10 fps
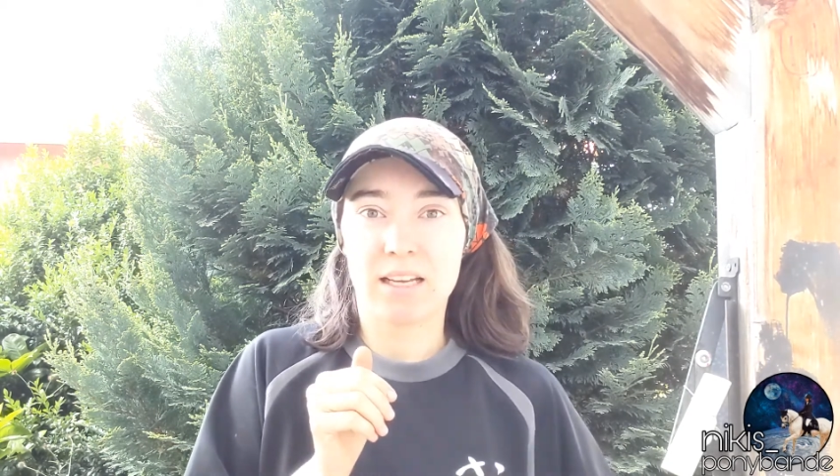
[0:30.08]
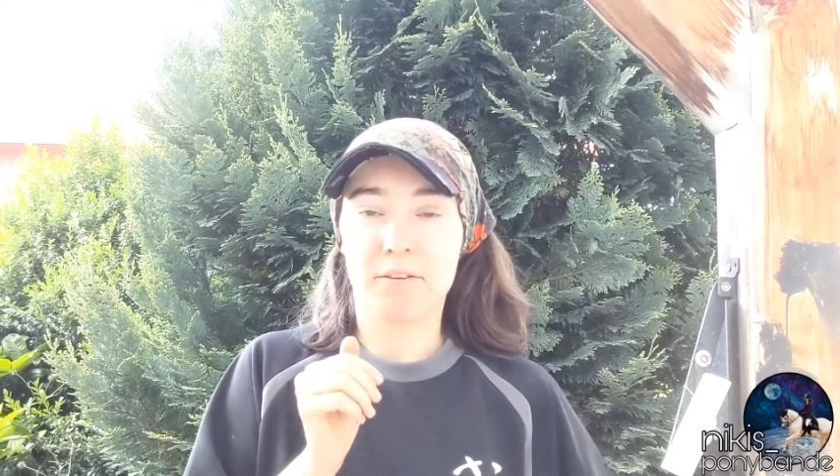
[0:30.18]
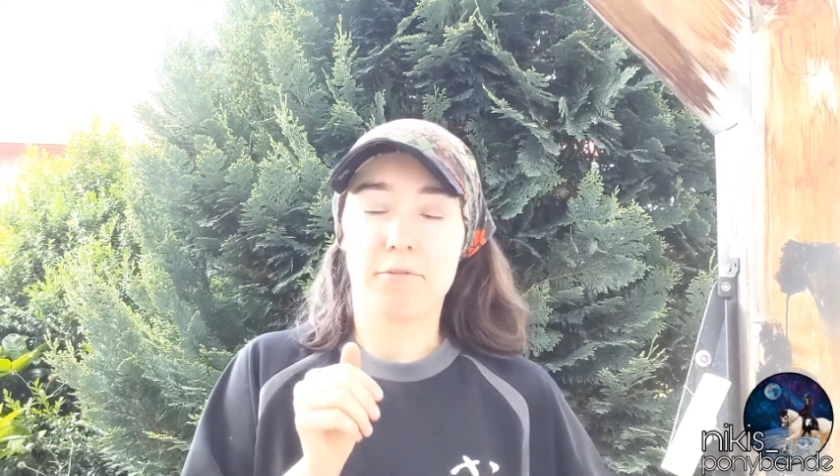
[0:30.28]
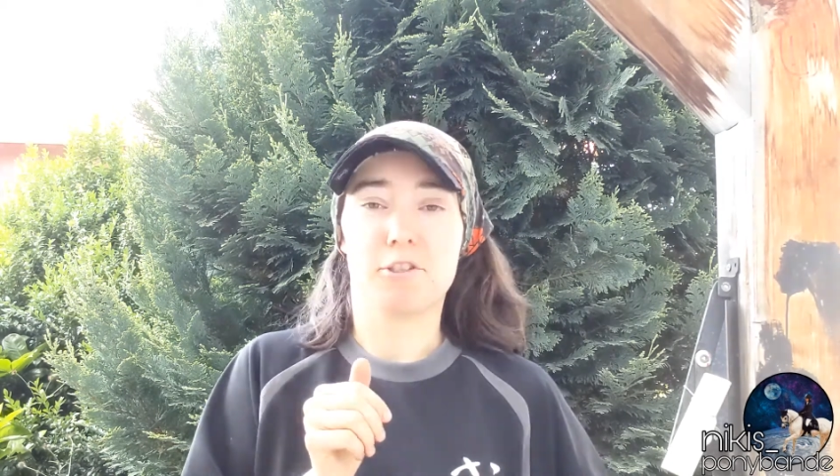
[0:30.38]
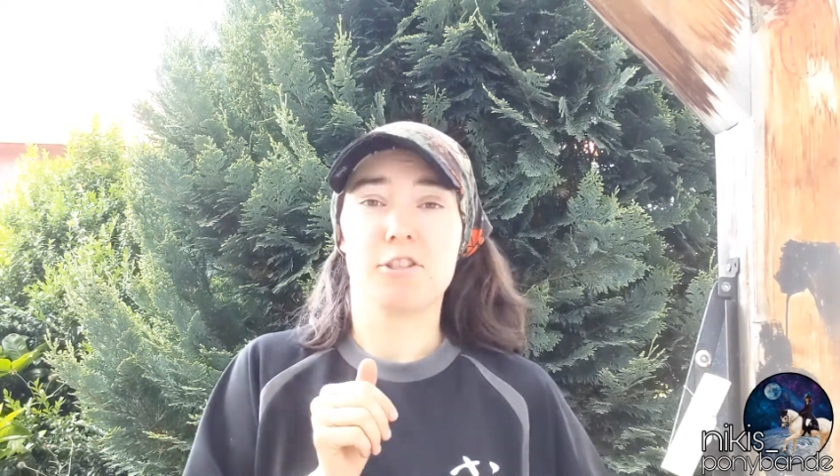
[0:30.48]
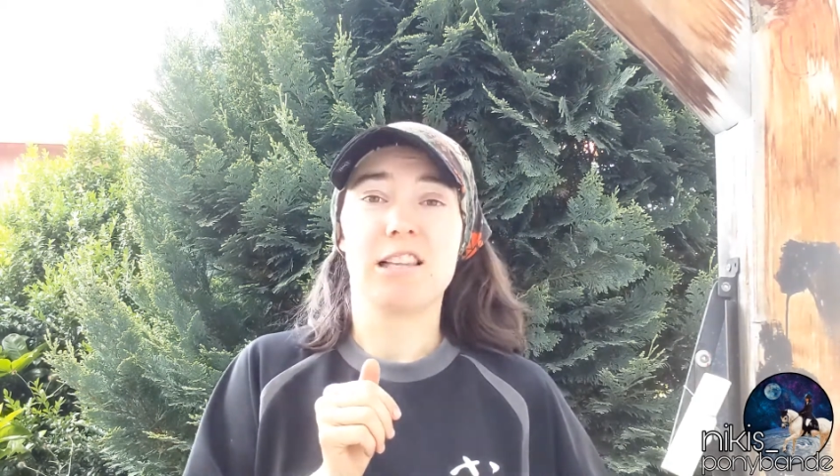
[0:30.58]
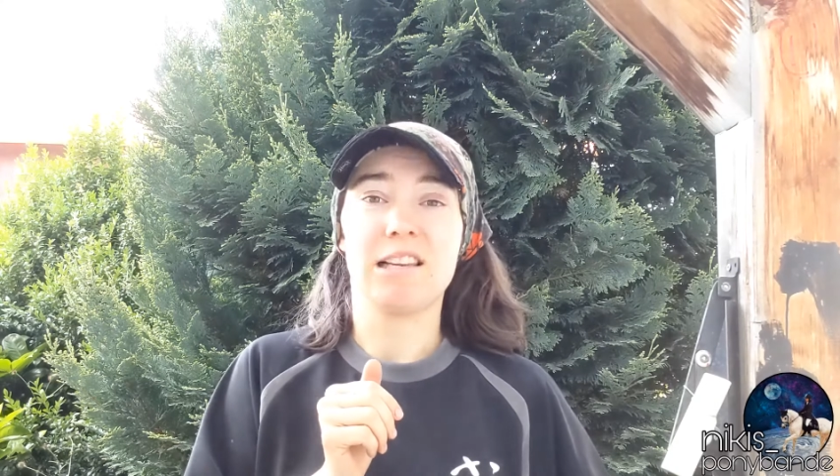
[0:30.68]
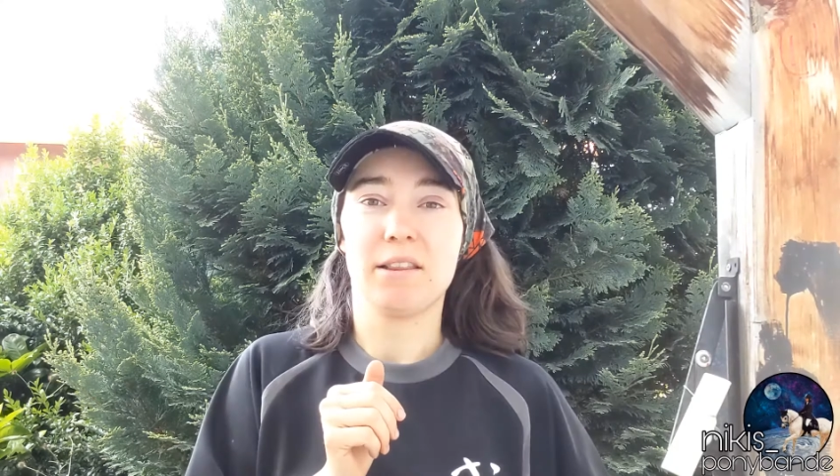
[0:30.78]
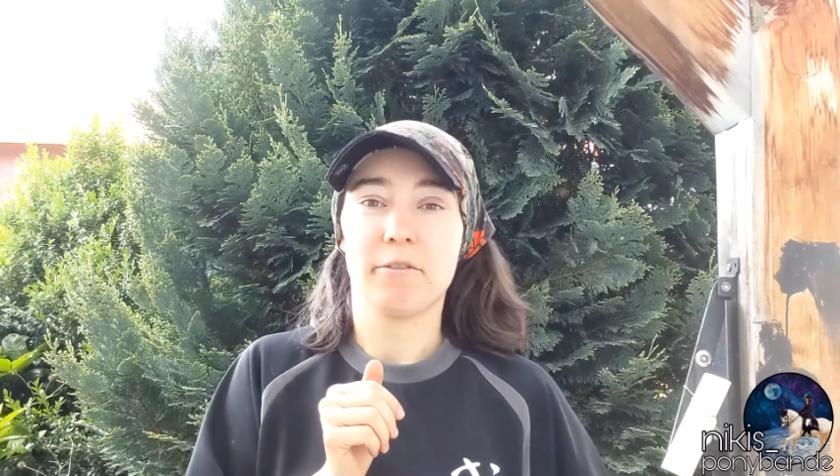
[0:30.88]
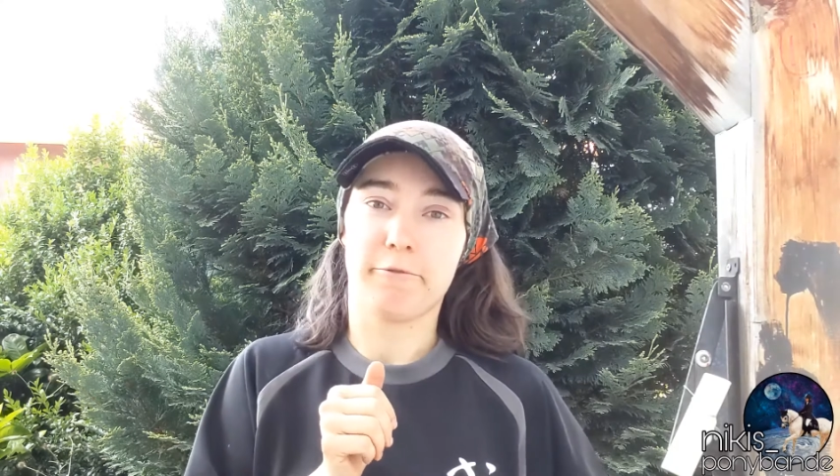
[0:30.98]

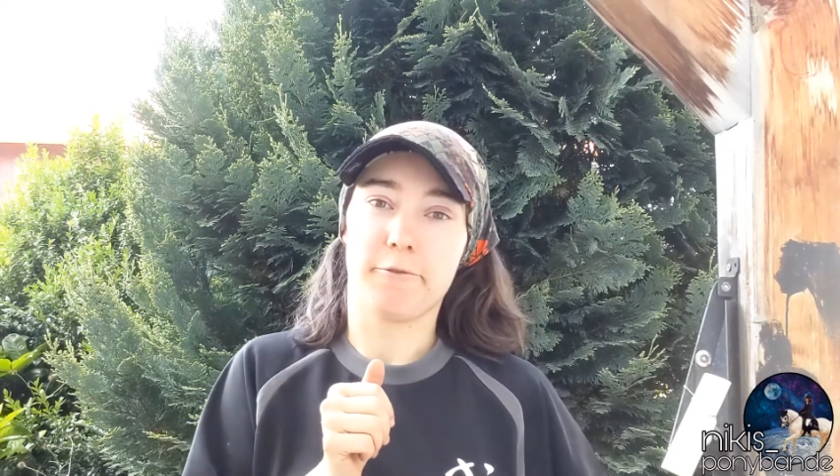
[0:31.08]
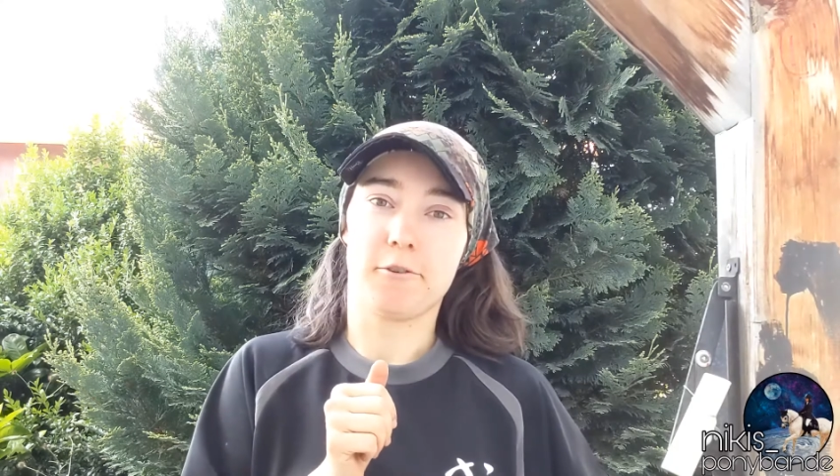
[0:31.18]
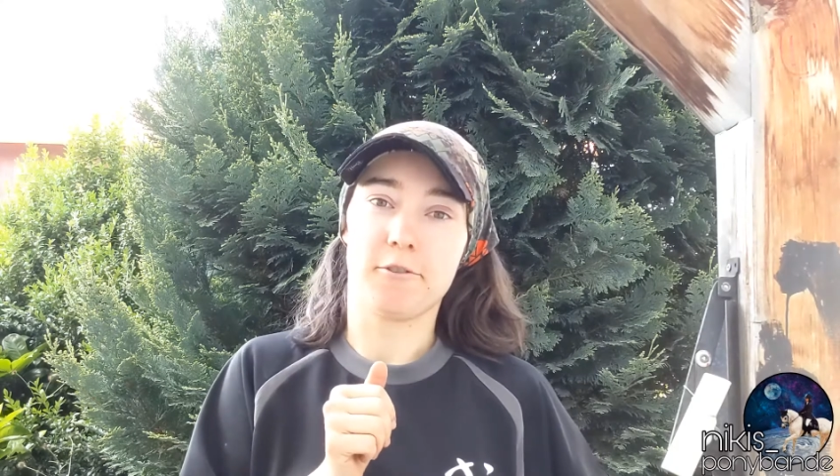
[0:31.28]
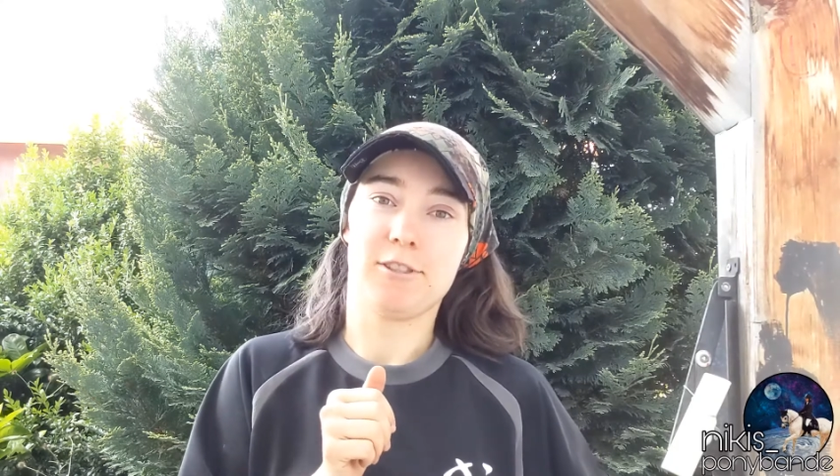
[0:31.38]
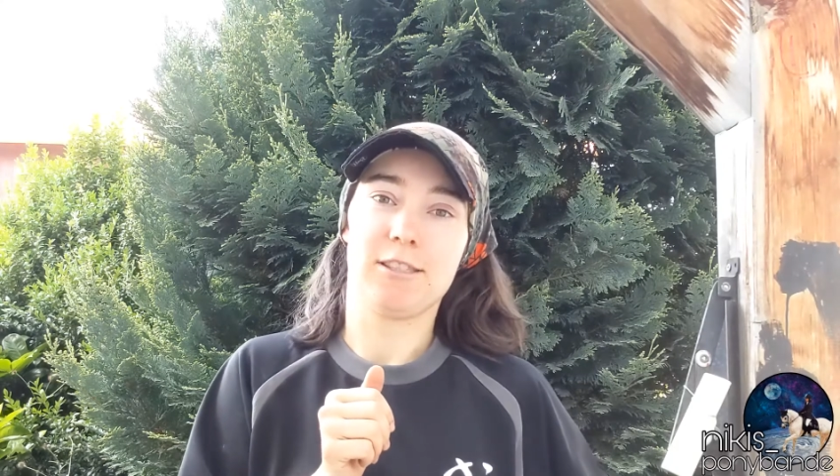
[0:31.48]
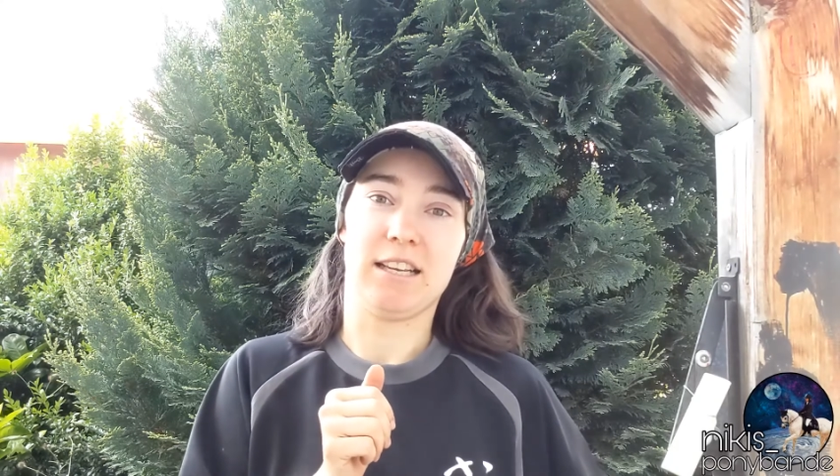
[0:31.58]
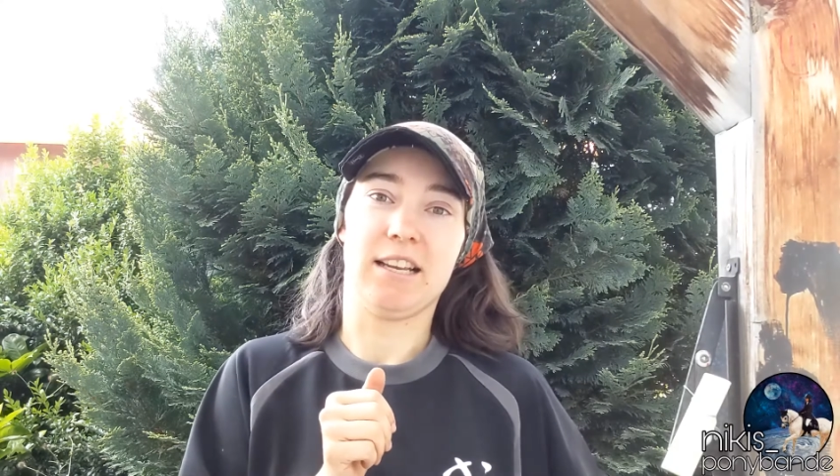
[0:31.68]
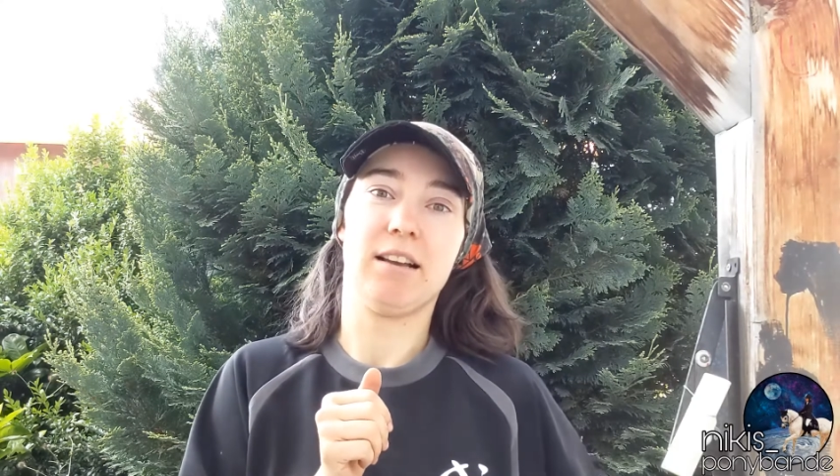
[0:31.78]
Unfortunately, the first